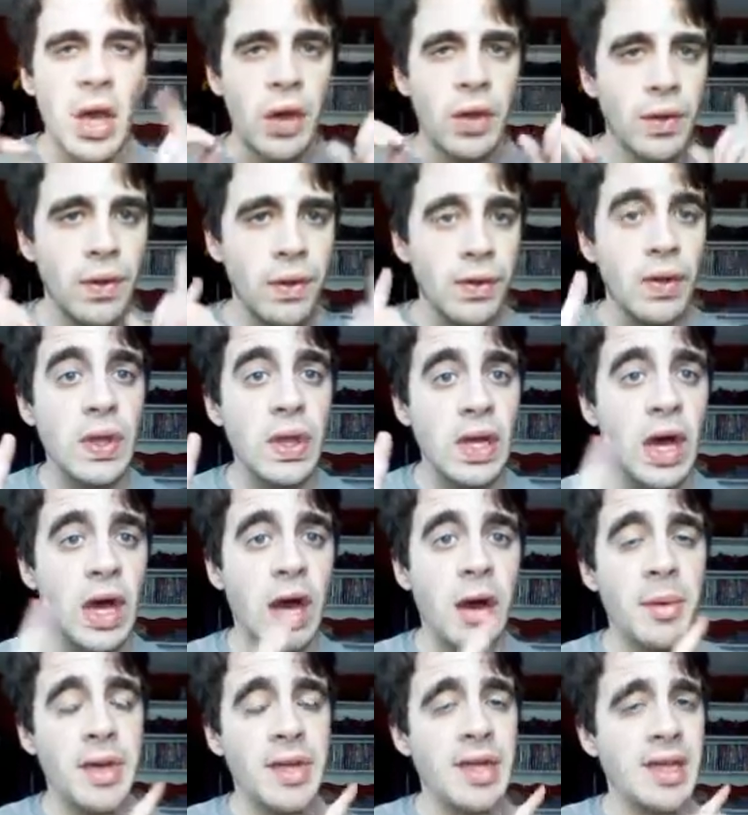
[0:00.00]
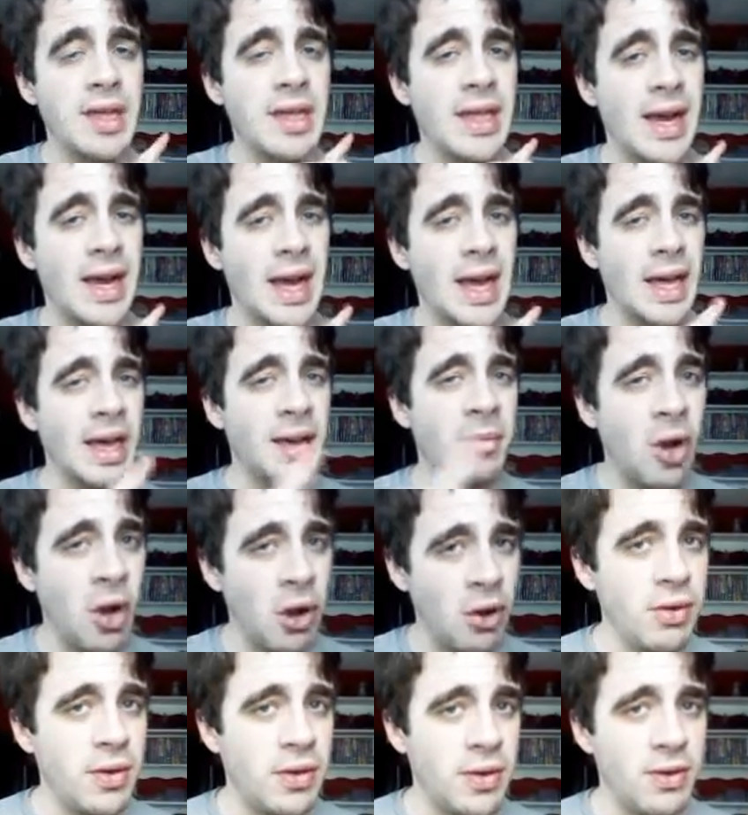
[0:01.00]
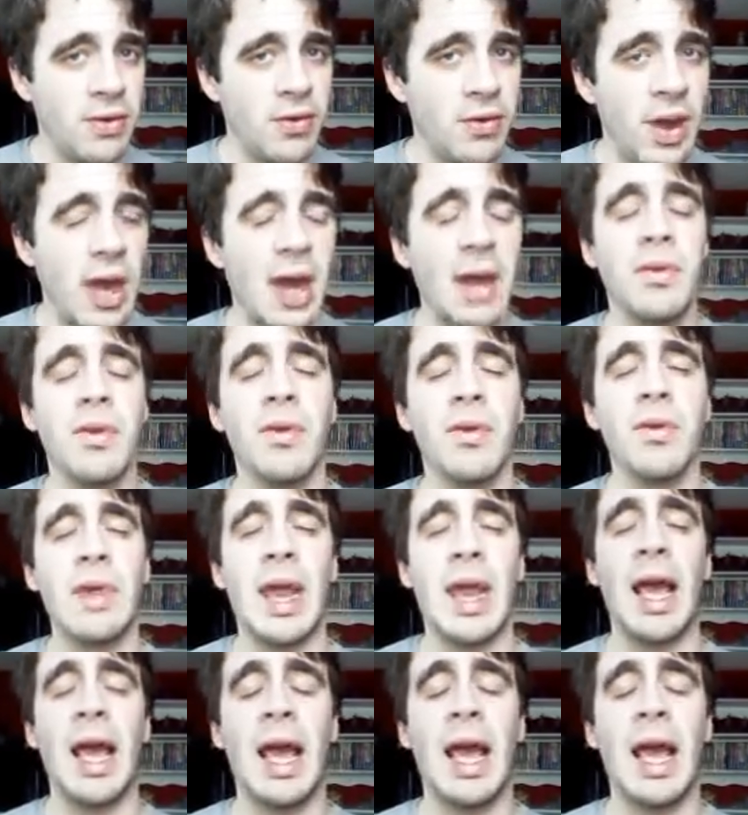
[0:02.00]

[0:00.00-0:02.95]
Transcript: Those are the comics that I am always subscribed to, that I